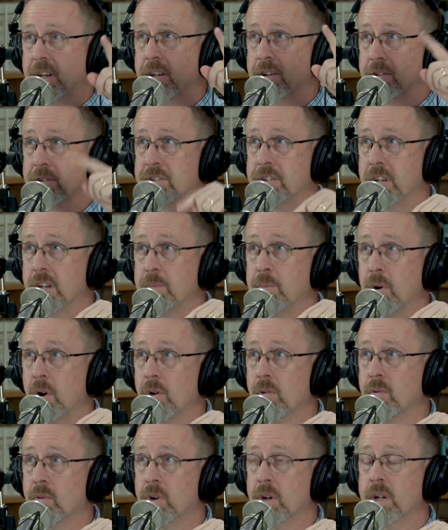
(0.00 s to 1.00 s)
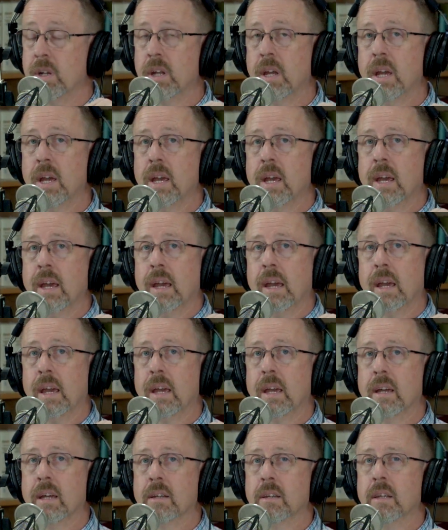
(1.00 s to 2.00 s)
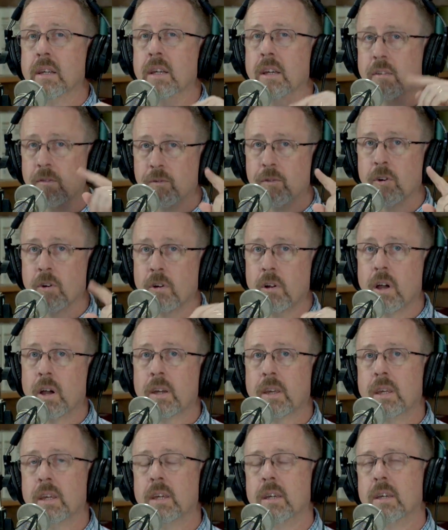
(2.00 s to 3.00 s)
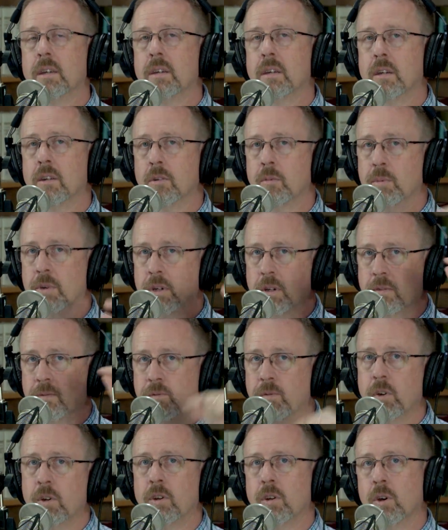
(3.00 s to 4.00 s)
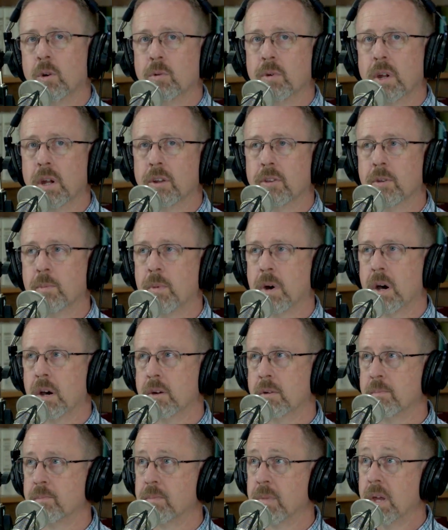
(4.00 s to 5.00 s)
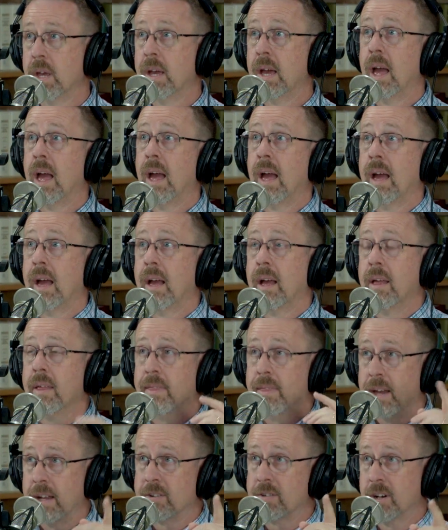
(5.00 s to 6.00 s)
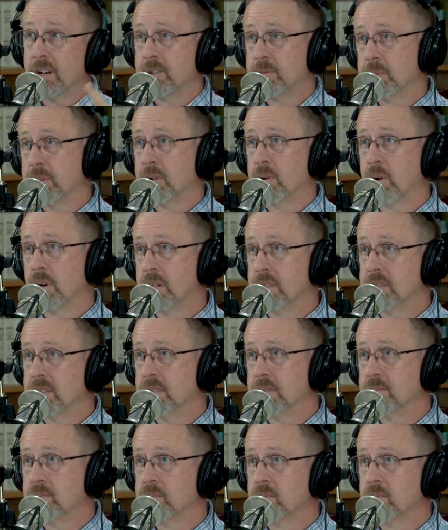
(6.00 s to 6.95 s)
It'll skip over it. And if you're lucky, it'll be a footnote down at the bottom. That drives me crazy.